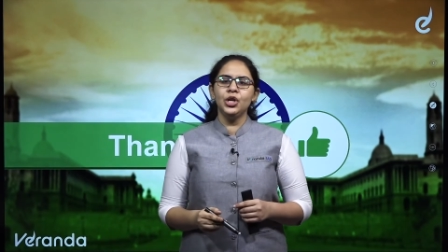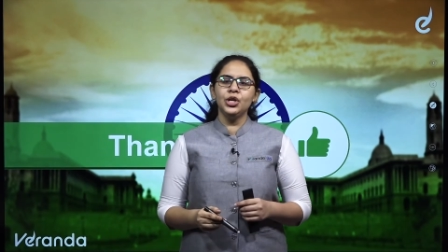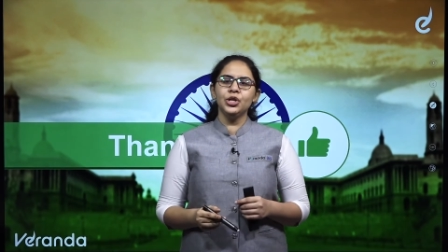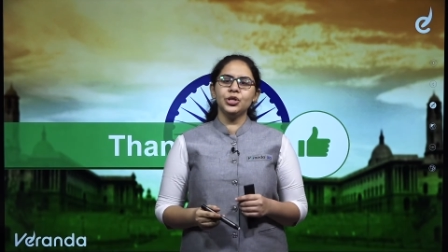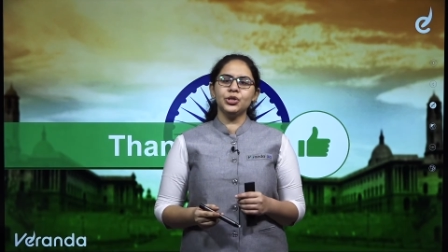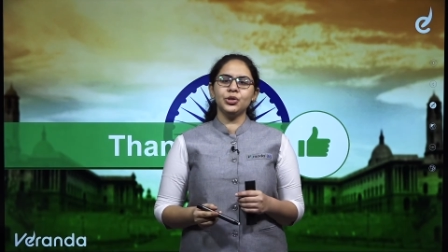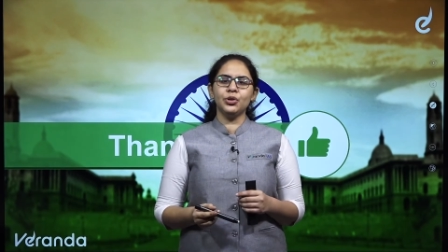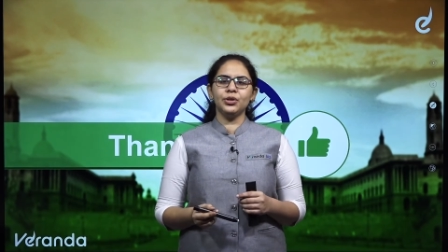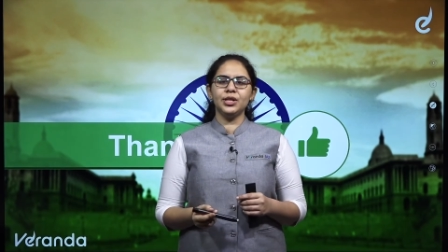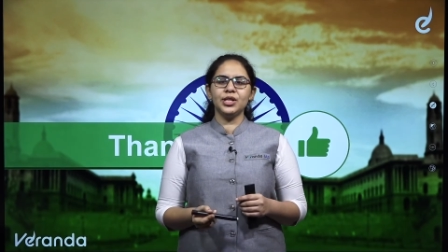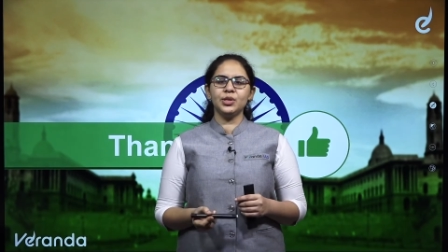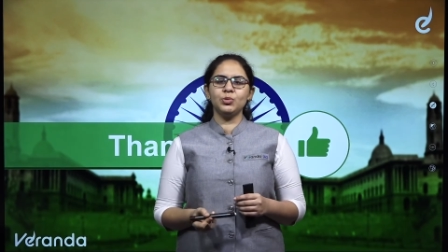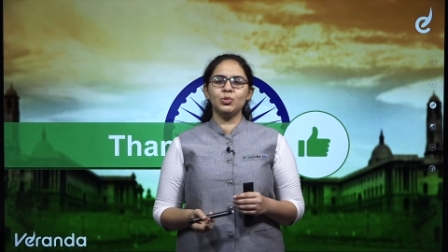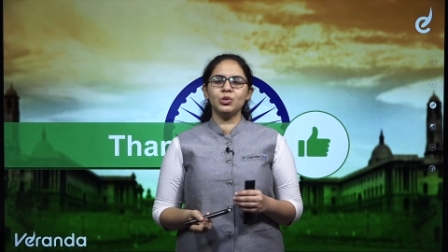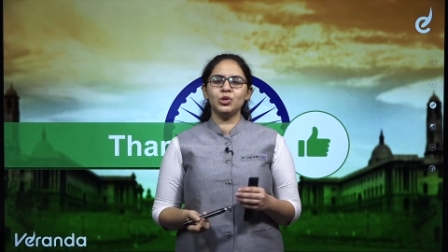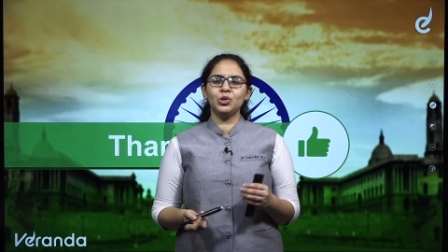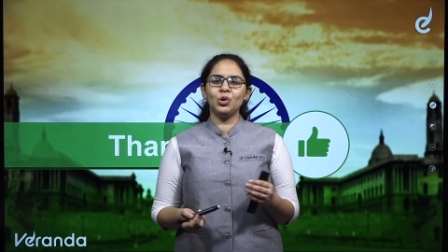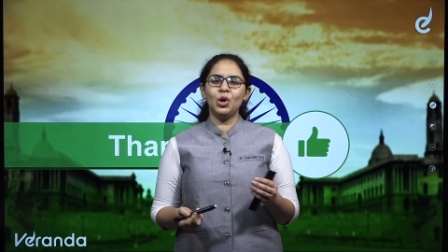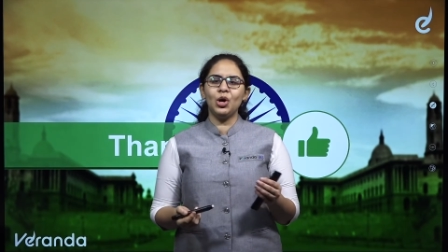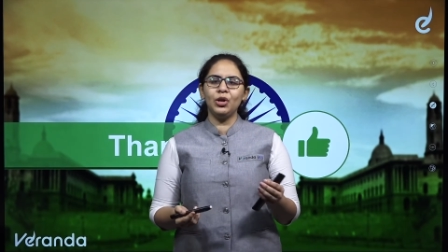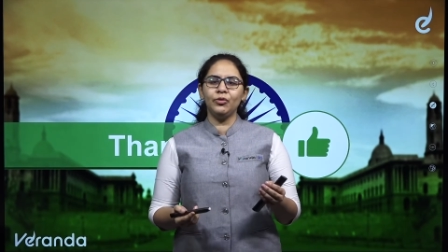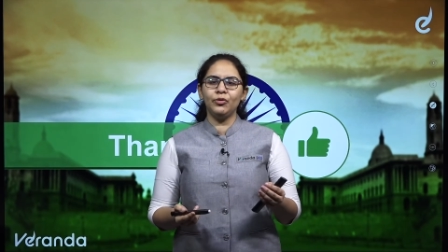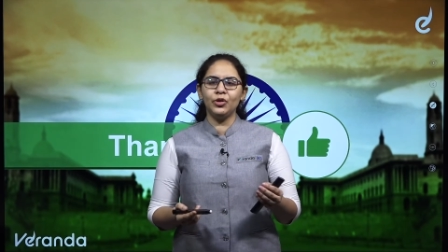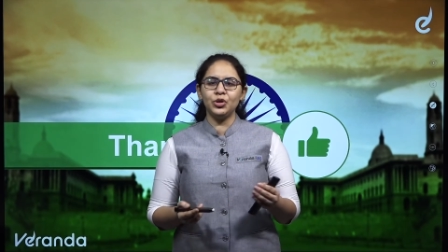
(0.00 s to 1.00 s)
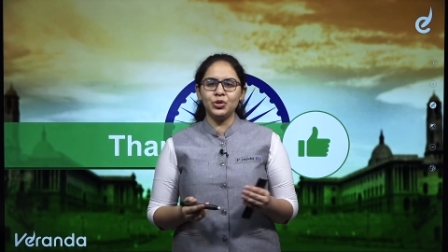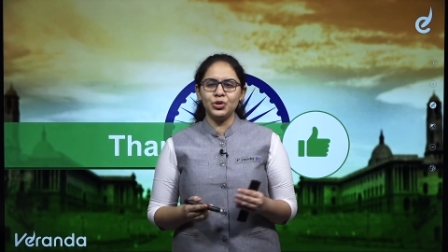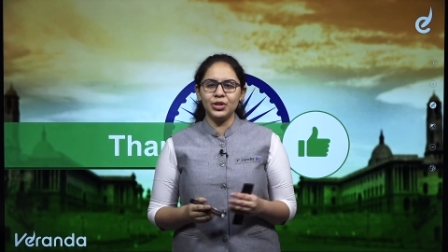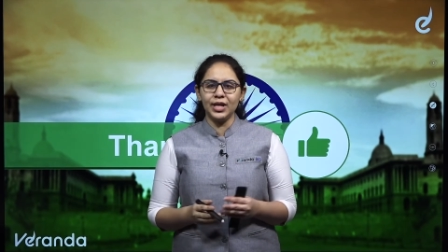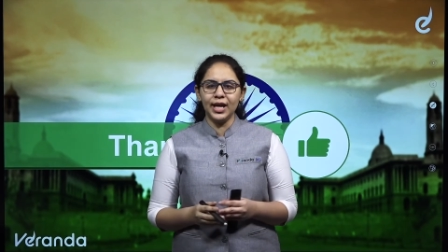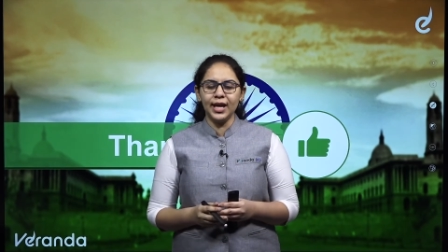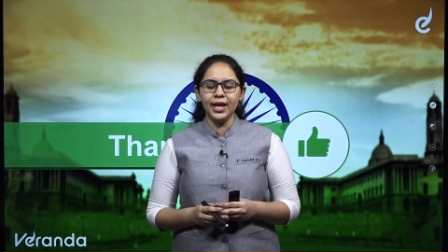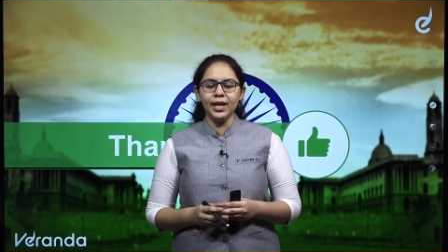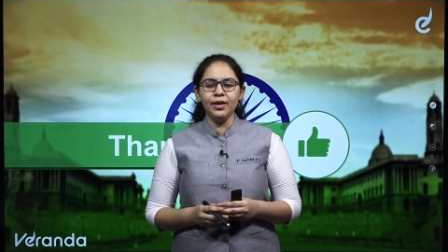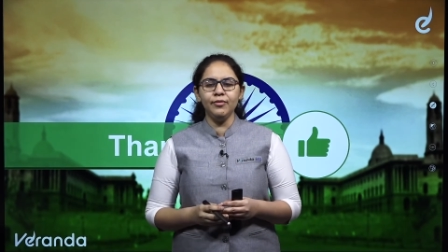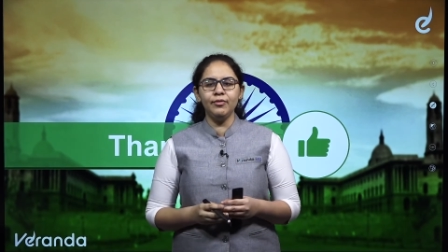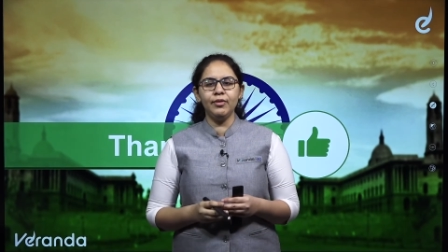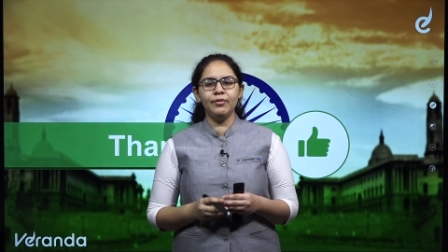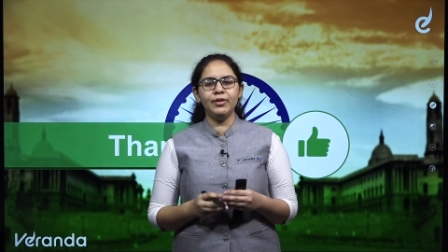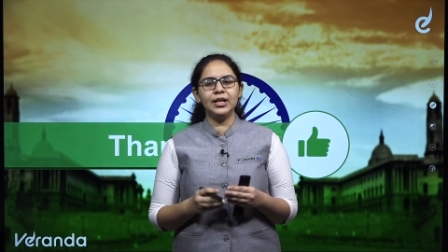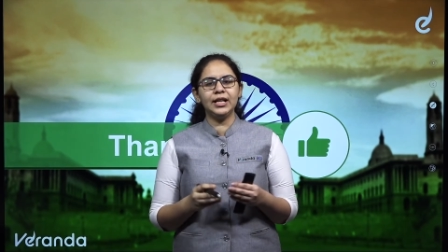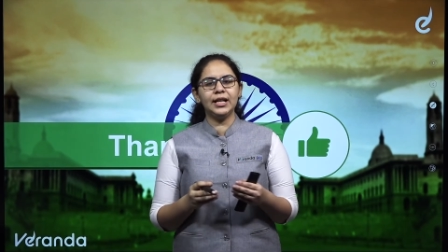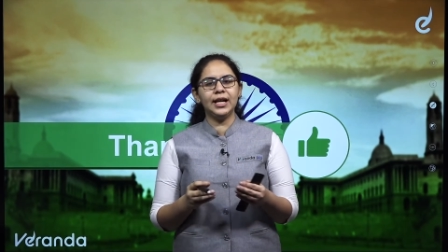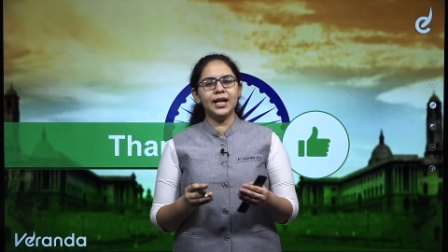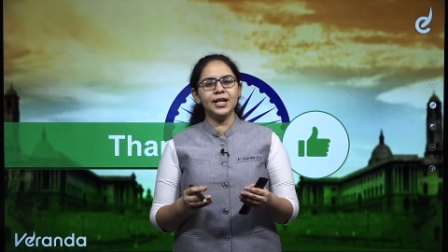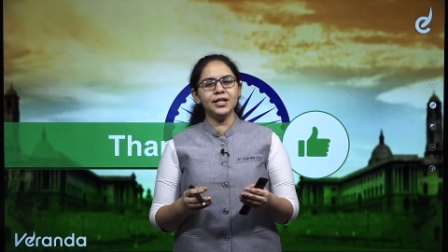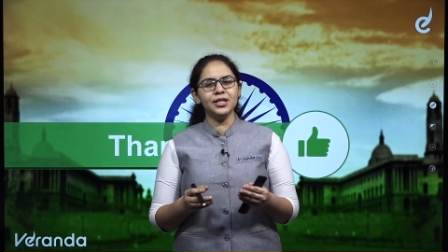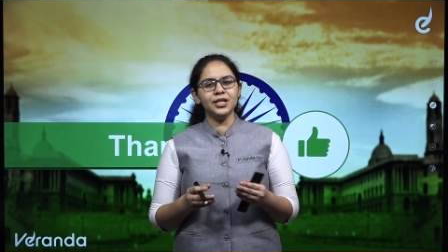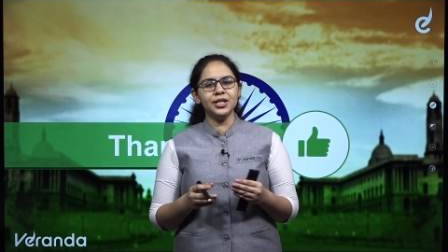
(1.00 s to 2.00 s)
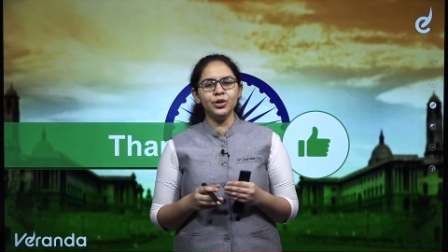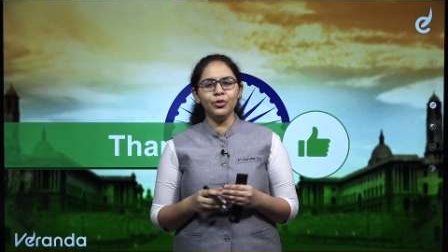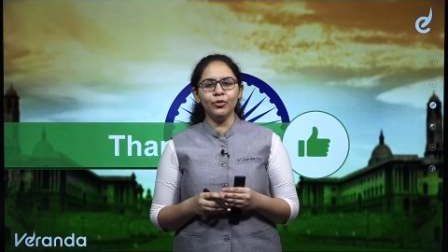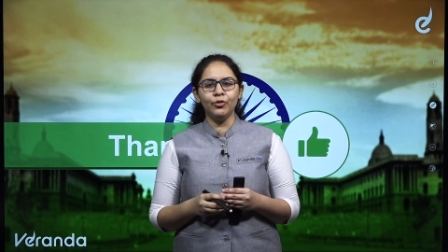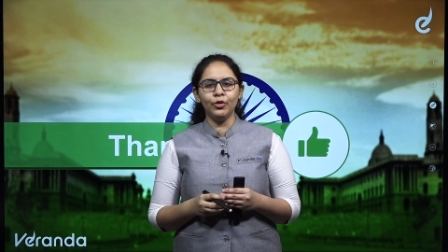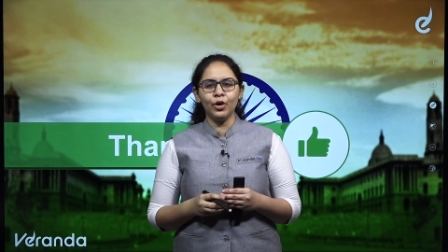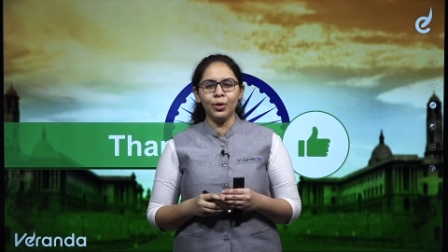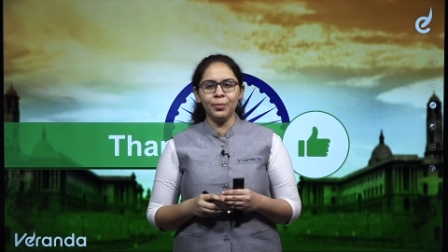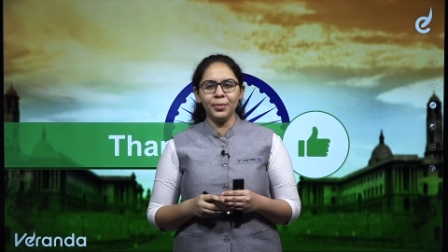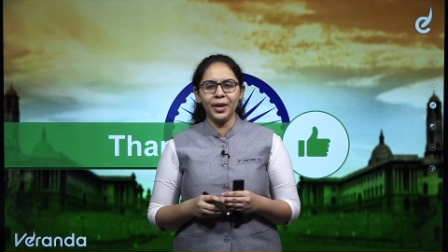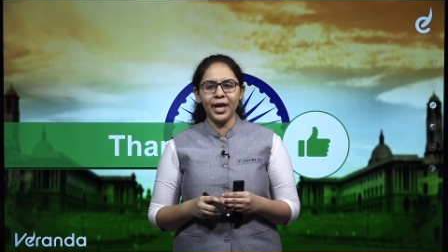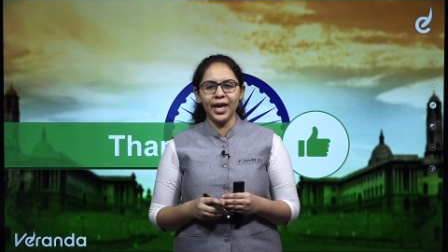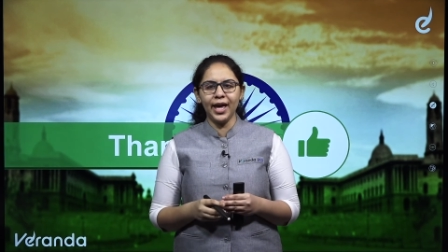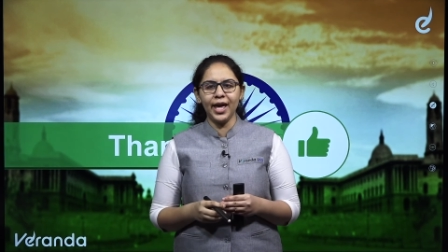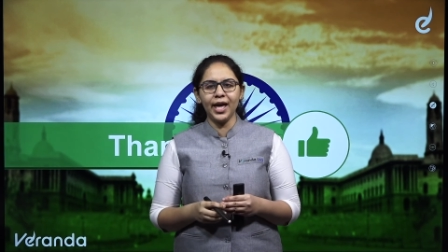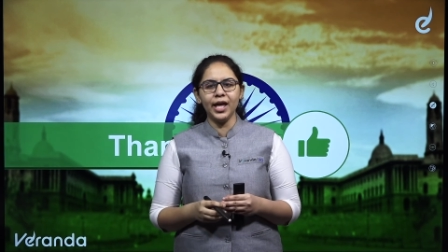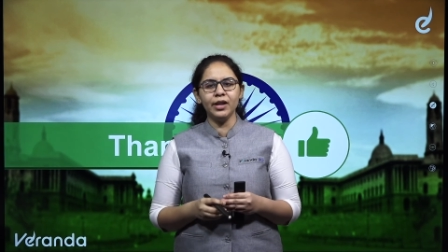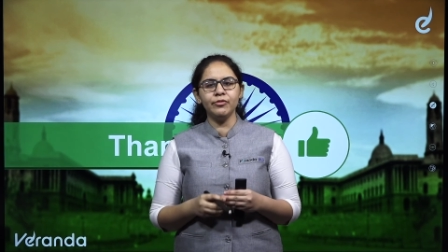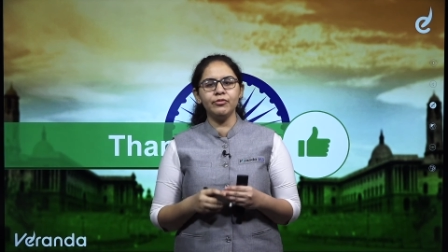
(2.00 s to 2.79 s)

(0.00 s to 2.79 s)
So this was all for today. We will continue from here.